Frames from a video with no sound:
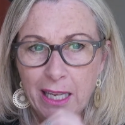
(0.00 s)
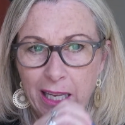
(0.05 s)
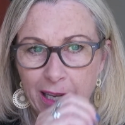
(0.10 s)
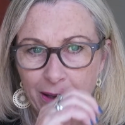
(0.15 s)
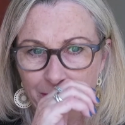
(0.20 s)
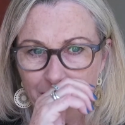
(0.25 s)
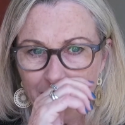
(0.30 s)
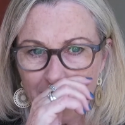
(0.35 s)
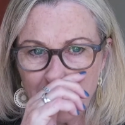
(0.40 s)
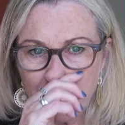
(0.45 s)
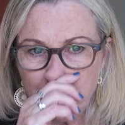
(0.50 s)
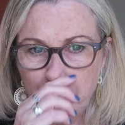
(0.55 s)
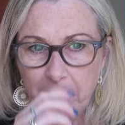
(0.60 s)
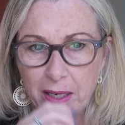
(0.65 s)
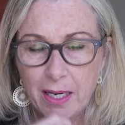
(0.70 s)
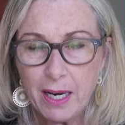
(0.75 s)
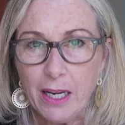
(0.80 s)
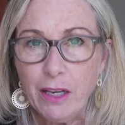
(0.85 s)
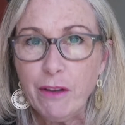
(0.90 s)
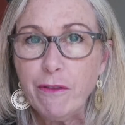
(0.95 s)
If there's
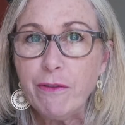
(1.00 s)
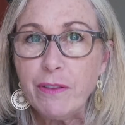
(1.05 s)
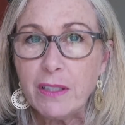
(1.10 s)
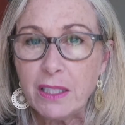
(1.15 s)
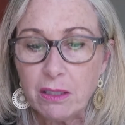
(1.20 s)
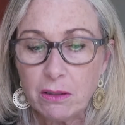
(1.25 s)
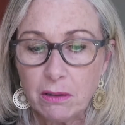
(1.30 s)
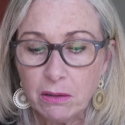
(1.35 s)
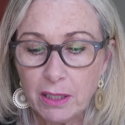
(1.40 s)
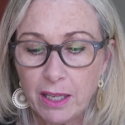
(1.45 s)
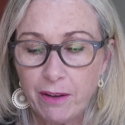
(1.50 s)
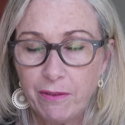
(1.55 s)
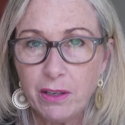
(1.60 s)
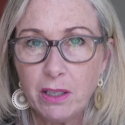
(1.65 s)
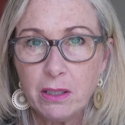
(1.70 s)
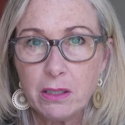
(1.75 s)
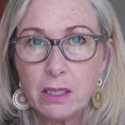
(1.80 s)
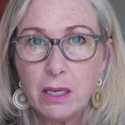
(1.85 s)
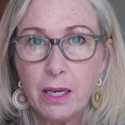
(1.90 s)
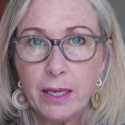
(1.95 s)
been any physical
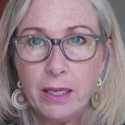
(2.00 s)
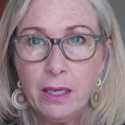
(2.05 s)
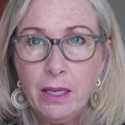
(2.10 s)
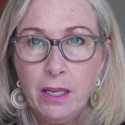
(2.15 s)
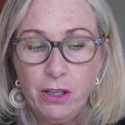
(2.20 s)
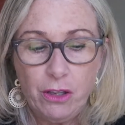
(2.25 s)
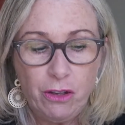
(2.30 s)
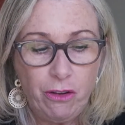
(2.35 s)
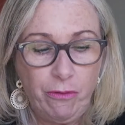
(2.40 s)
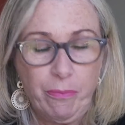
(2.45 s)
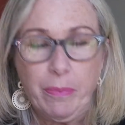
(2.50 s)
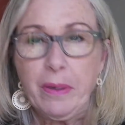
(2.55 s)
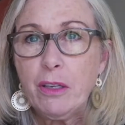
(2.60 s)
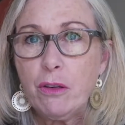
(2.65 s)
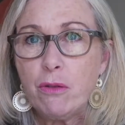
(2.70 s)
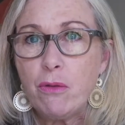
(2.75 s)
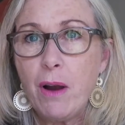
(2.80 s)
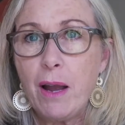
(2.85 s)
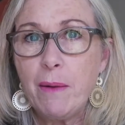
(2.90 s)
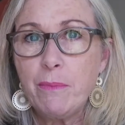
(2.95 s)
evidence, like you've been
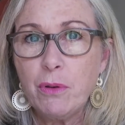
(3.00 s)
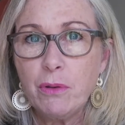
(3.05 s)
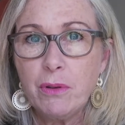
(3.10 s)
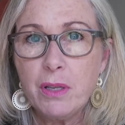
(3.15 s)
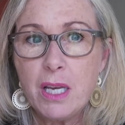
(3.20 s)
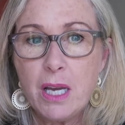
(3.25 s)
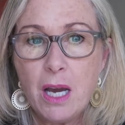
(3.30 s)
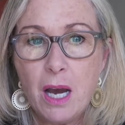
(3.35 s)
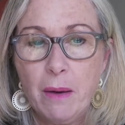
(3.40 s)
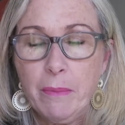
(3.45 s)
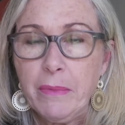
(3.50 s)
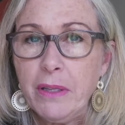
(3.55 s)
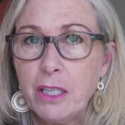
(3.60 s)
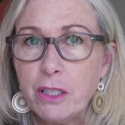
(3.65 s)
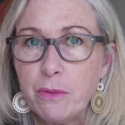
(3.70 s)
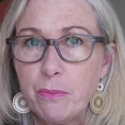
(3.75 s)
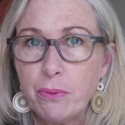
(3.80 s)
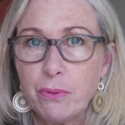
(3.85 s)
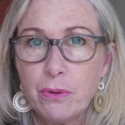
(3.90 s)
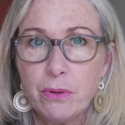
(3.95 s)
grabbed on the arm and
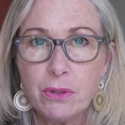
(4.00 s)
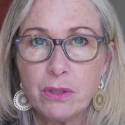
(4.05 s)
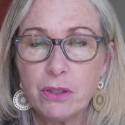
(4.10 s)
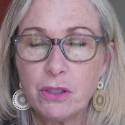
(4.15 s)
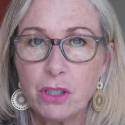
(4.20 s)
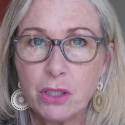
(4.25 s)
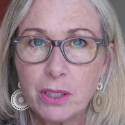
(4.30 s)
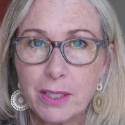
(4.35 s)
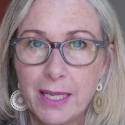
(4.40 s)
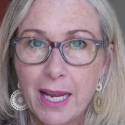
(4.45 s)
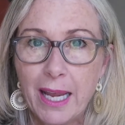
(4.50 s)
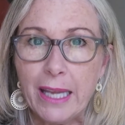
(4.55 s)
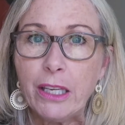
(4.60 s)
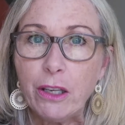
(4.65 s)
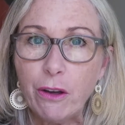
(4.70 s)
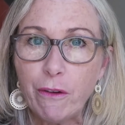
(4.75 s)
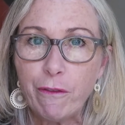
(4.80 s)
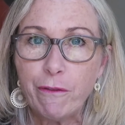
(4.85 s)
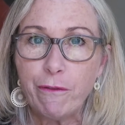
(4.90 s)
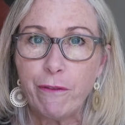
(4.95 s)
there's bruises, just
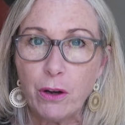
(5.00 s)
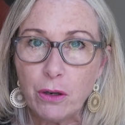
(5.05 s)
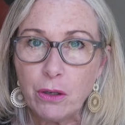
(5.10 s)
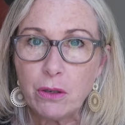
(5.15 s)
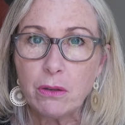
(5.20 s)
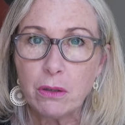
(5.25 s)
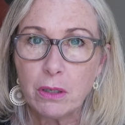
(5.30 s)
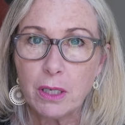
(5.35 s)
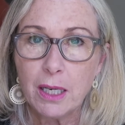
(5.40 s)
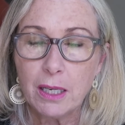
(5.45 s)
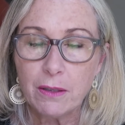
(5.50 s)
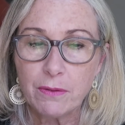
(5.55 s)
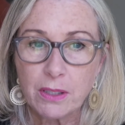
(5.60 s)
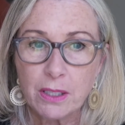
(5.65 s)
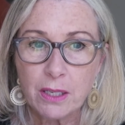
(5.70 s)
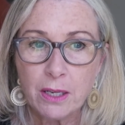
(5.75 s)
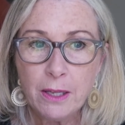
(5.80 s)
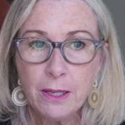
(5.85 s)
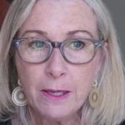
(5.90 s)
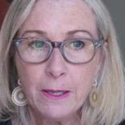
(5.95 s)
take
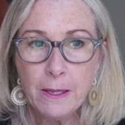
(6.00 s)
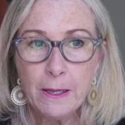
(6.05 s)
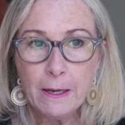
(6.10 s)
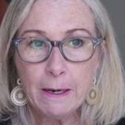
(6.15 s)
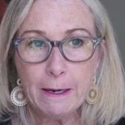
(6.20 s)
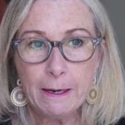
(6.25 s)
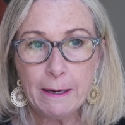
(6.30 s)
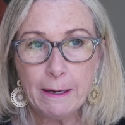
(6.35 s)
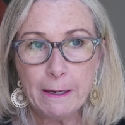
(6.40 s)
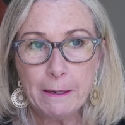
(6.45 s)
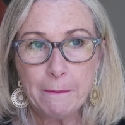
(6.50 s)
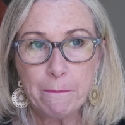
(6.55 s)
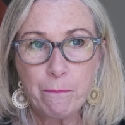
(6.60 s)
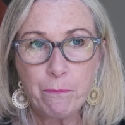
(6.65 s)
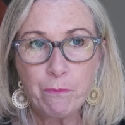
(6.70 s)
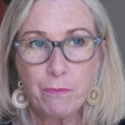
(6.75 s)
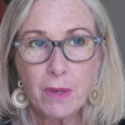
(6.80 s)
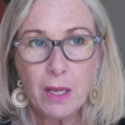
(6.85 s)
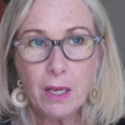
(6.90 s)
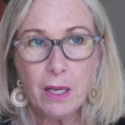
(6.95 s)
photographs.
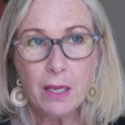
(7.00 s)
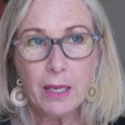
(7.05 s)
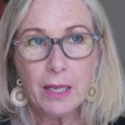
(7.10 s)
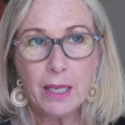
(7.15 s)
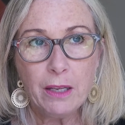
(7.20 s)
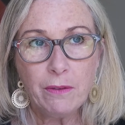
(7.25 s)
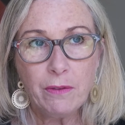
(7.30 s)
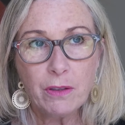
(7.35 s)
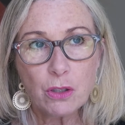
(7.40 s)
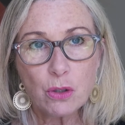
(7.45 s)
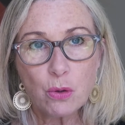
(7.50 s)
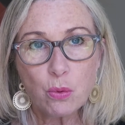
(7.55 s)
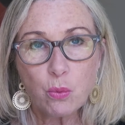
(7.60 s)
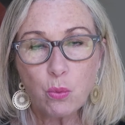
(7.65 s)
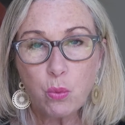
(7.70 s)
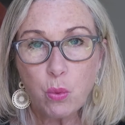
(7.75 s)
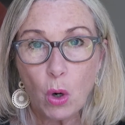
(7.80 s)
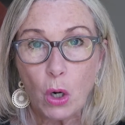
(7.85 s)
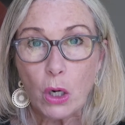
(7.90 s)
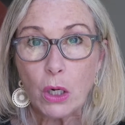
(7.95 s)
Um, if it's
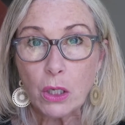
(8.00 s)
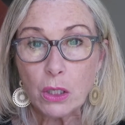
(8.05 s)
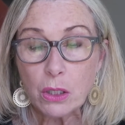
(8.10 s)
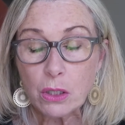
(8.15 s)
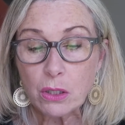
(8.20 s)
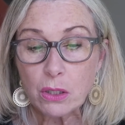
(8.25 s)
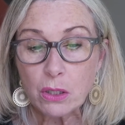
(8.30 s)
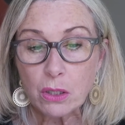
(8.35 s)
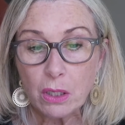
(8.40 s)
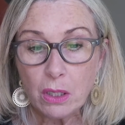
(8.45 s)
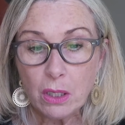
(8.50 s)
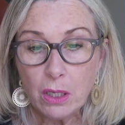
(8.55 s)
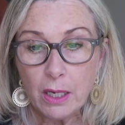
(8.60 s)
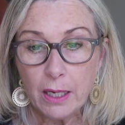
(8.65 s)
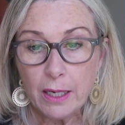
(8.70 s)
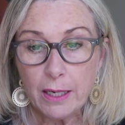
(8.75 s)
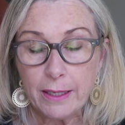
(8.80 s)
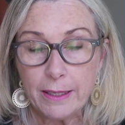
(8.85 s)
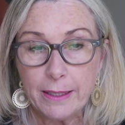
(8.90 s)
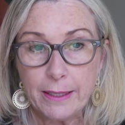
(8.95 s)
worse,
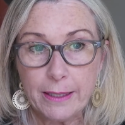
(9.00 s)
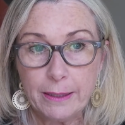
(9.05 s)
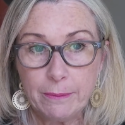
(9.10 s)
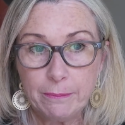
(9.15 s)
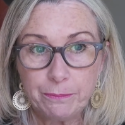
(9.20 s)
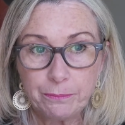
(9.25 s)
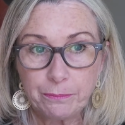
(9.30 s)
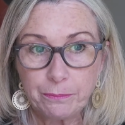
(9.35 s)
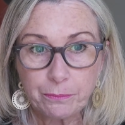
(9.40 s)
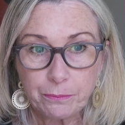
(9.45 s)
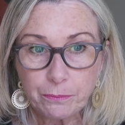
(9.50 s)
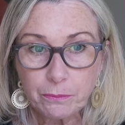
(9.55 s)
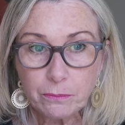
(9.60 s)
um,